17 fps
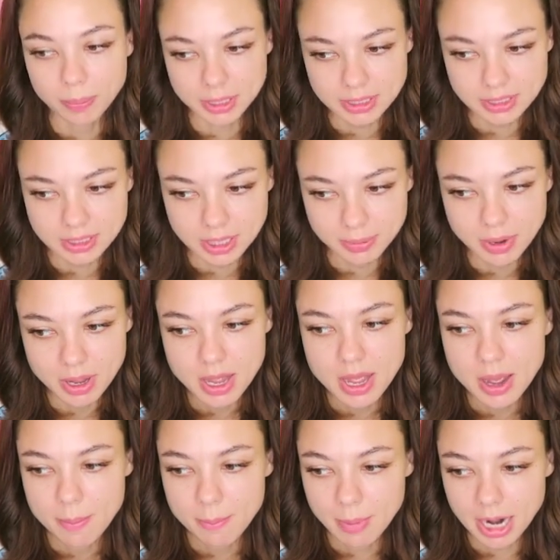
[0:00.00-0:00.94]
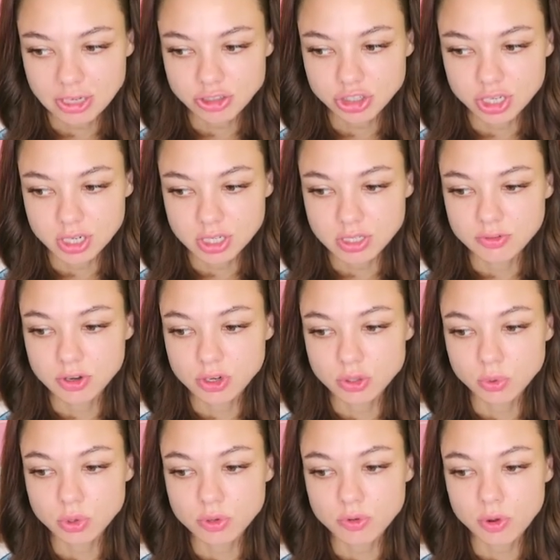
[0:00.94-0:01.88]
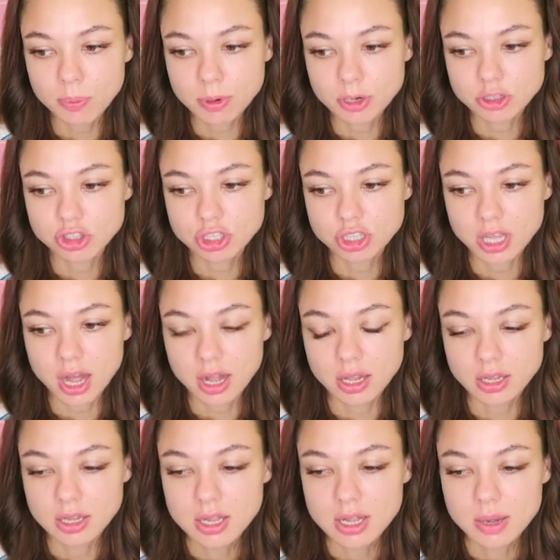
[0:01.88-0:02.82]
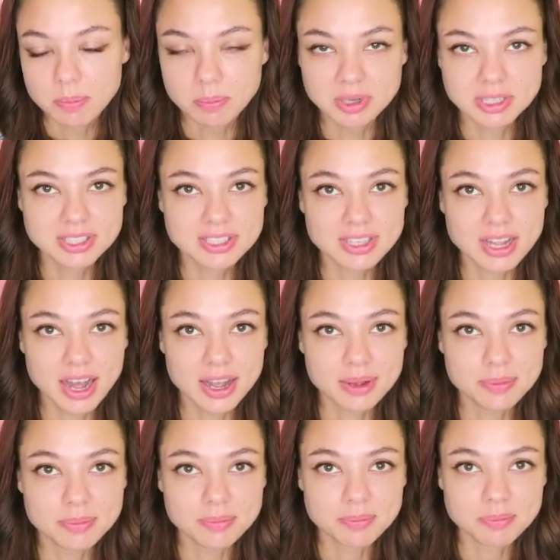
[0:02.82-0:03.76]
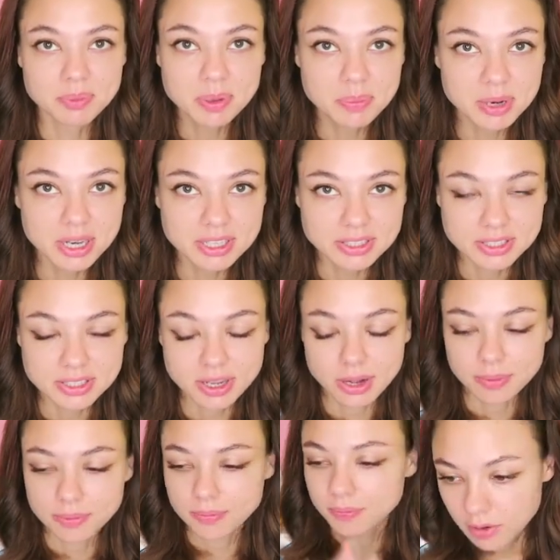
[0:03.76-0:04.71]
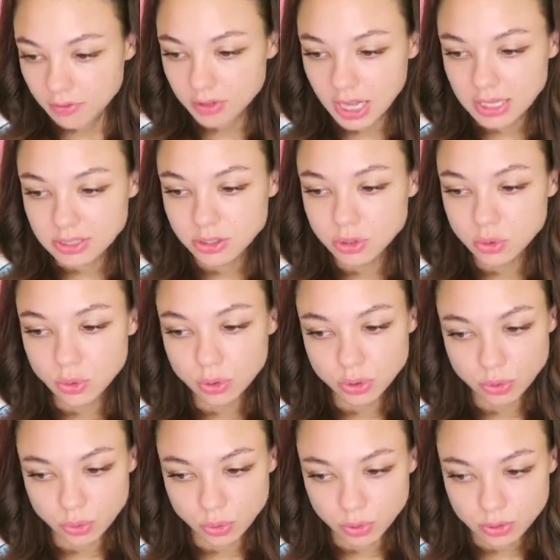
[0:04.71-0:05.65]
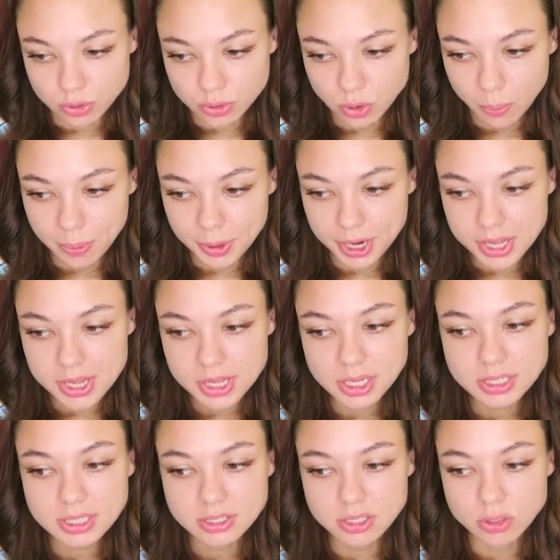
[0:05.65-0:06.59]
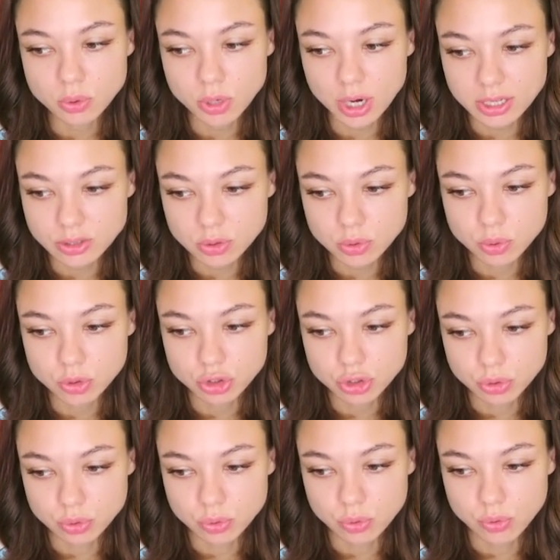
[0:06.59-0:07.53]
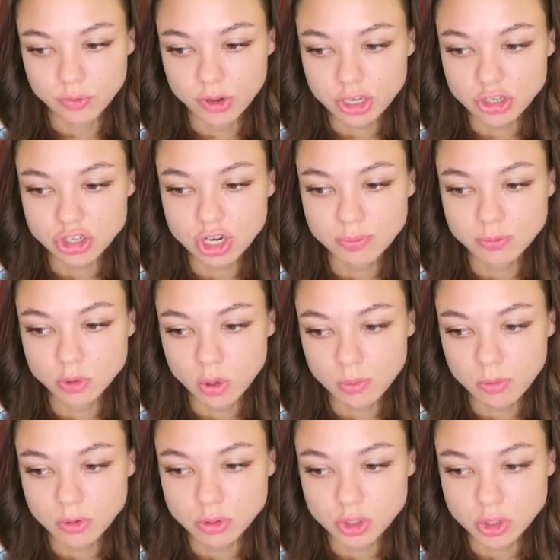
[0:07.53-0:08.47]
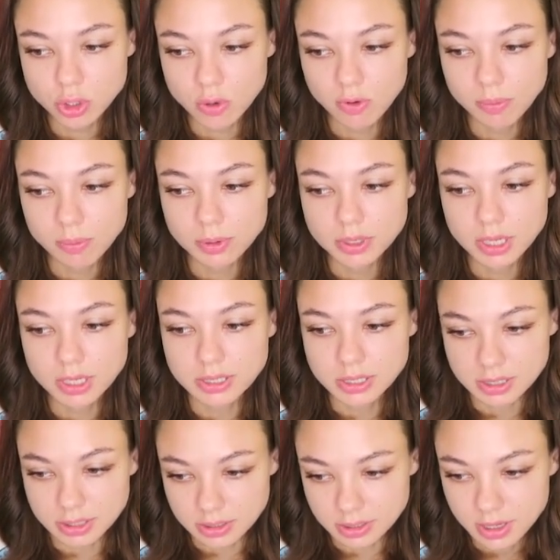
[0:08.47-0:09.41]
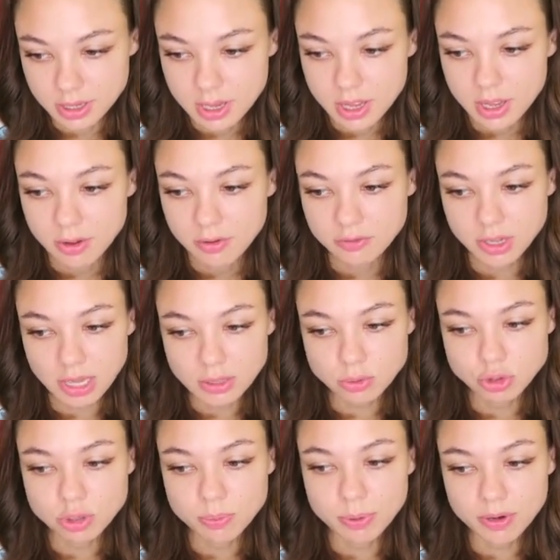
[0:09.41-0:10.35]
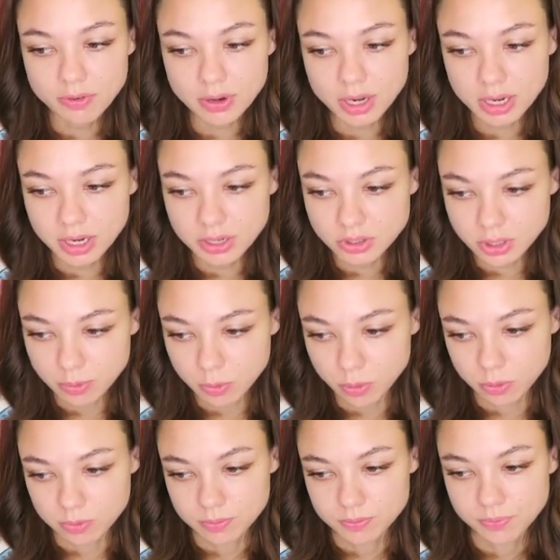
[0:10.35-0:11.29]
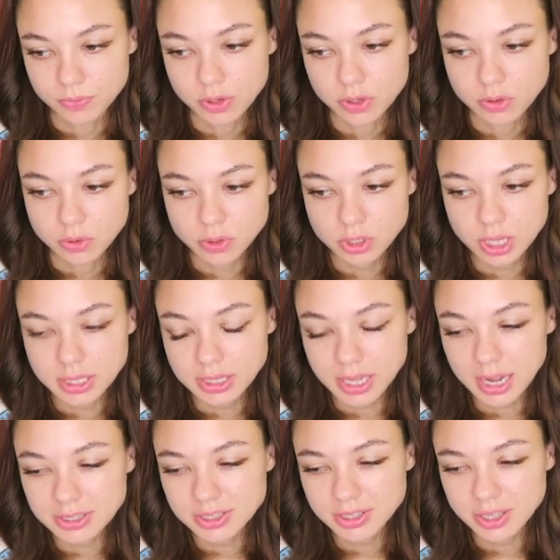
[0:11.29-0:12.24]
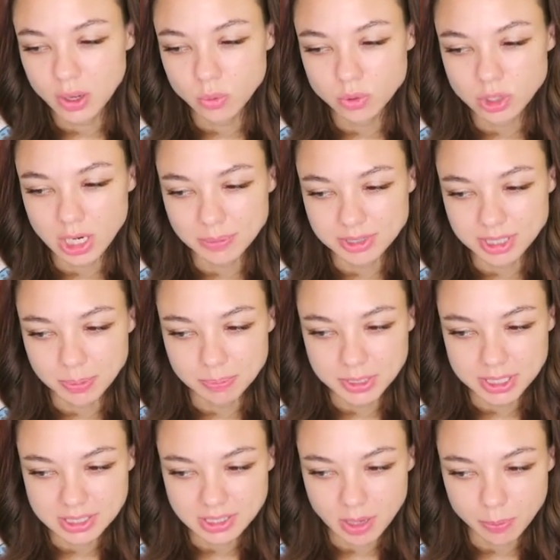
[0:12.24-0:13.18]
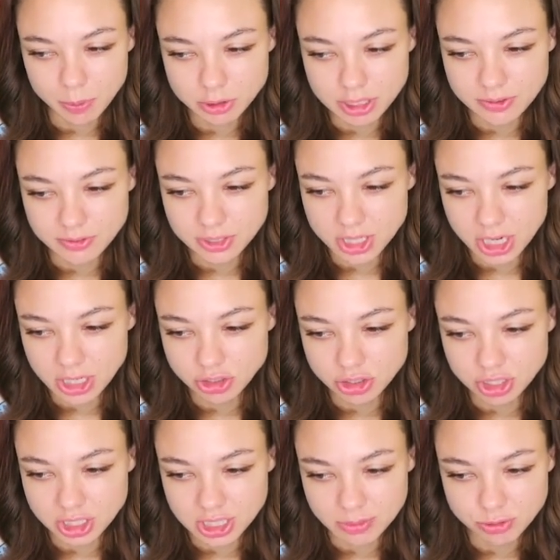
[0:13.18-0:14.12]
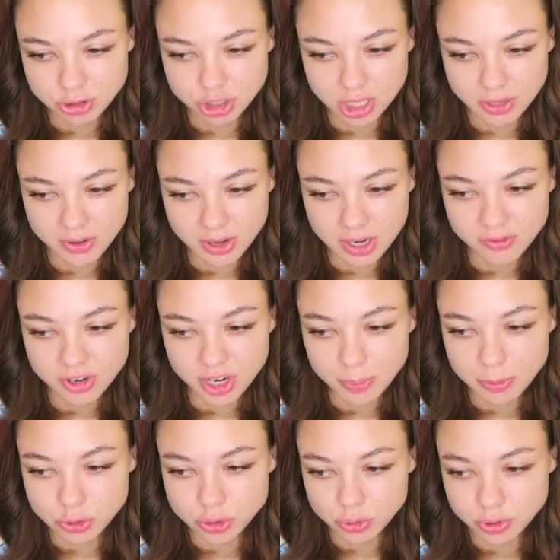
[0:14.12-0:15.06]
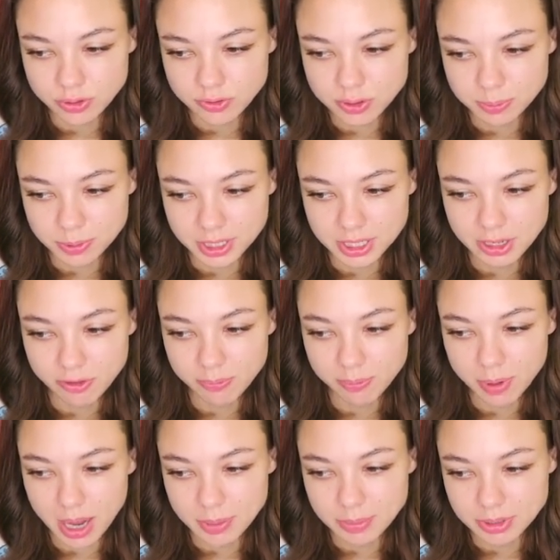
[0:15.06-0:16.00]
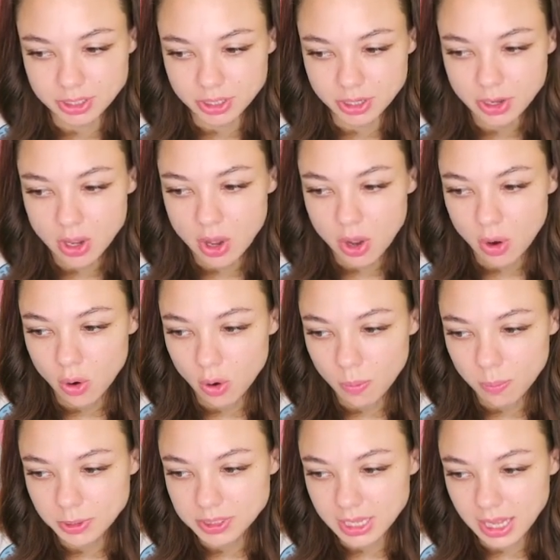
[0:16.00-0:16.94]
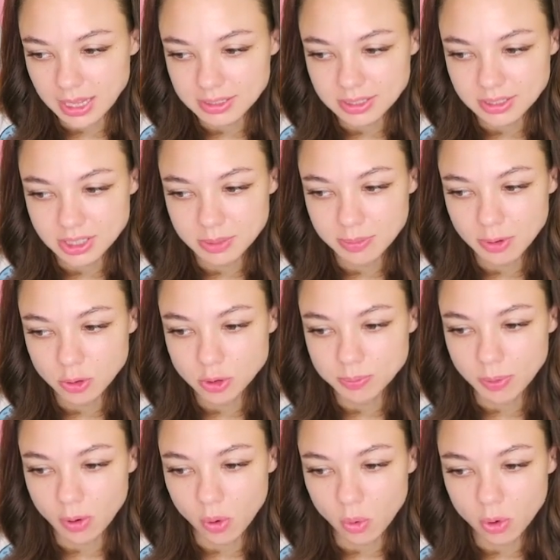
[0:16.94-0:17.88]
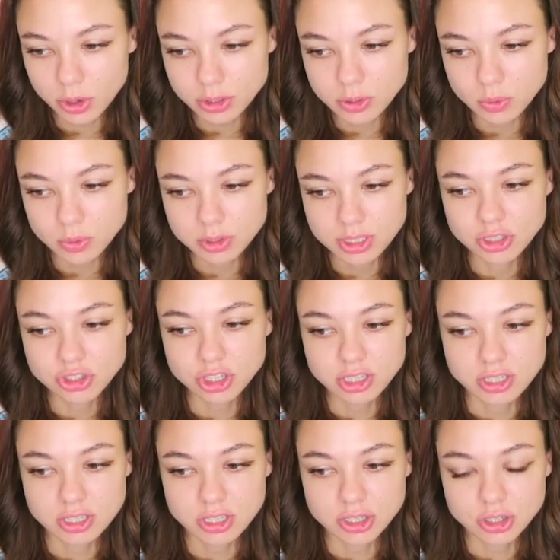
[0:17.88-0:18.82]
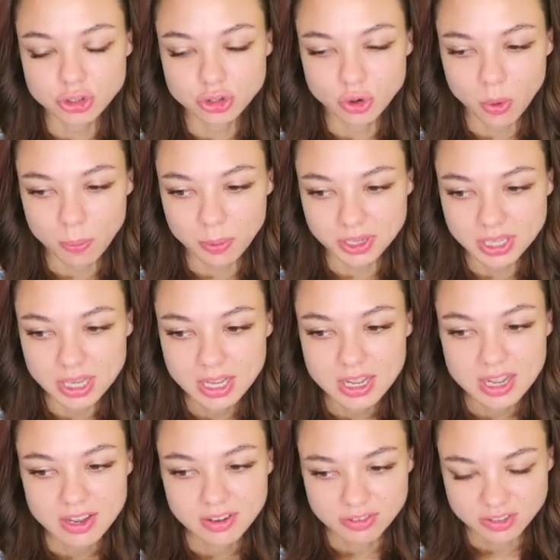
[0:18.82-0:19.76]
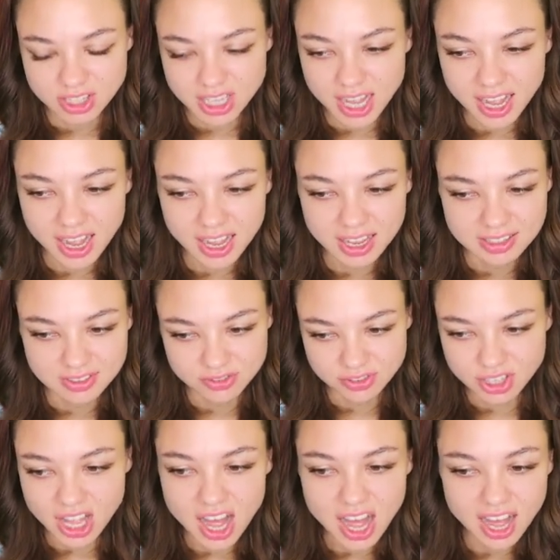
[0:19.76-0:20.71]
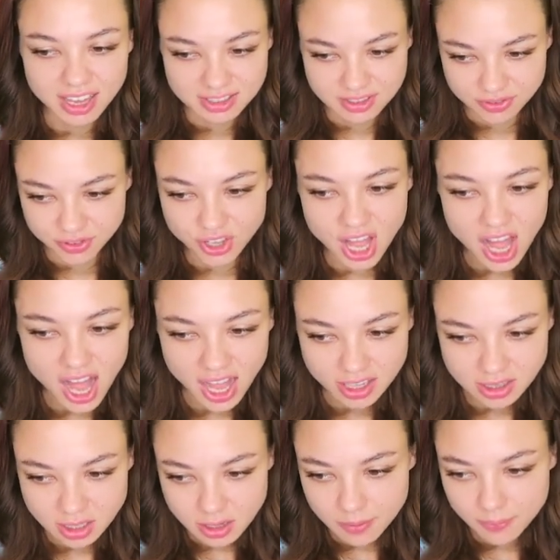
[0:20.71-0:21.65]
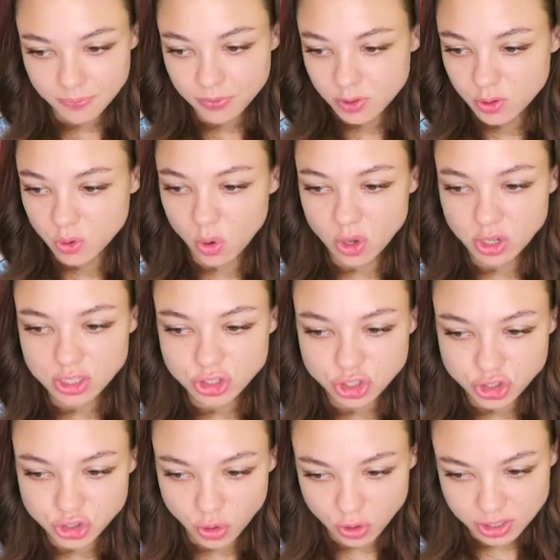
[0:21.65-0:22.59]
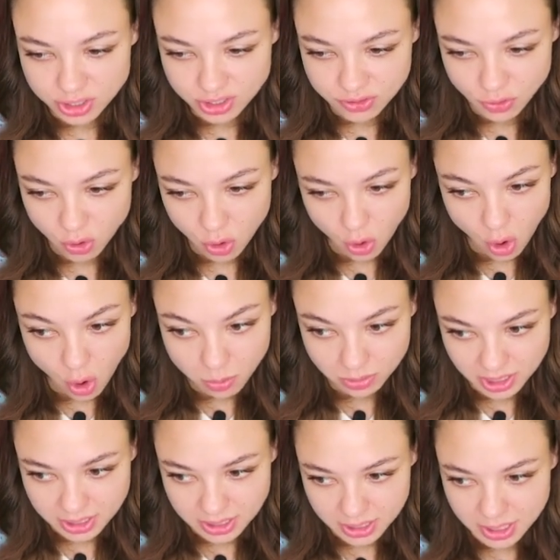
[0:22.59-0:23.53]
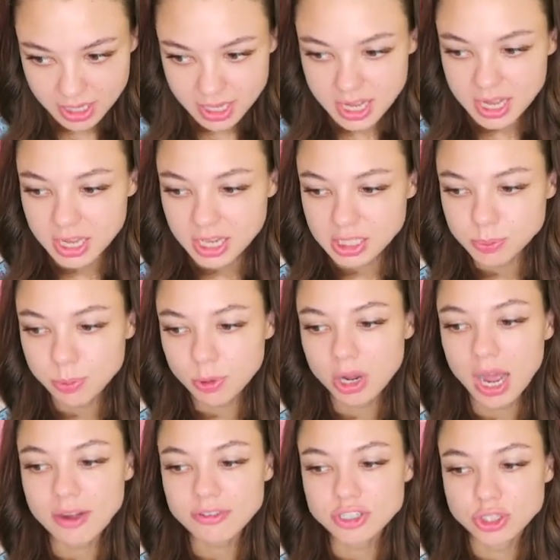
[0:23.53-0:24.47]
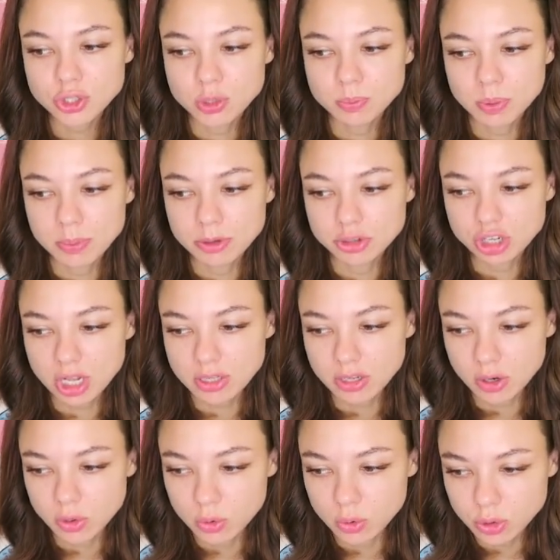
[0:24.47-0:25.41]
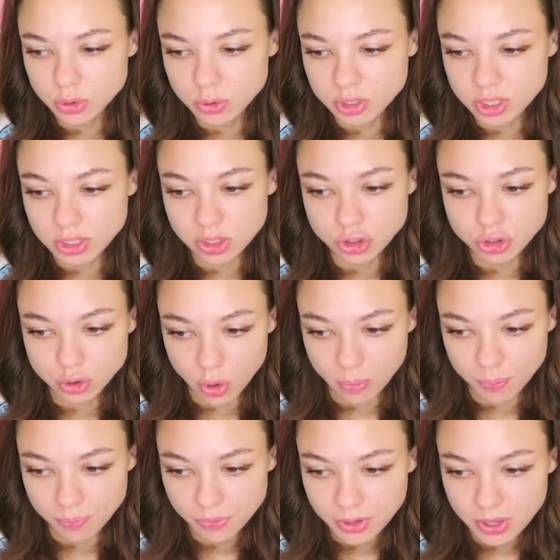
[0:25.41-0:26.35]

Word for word: Being curious, the boy unfolded it and read, We know, we are close. Mike got scared, but took it for a stupid joke. He was alone at home again in the evening. Mike got already used to it, but he still remembered the note he found in the morning after meeting that man in the hood. He tried to calm down, but he heard a soft whisper, Mike, Mike, Mike. This voice came from his room. Frightened, he ran to the kitchen for a knife.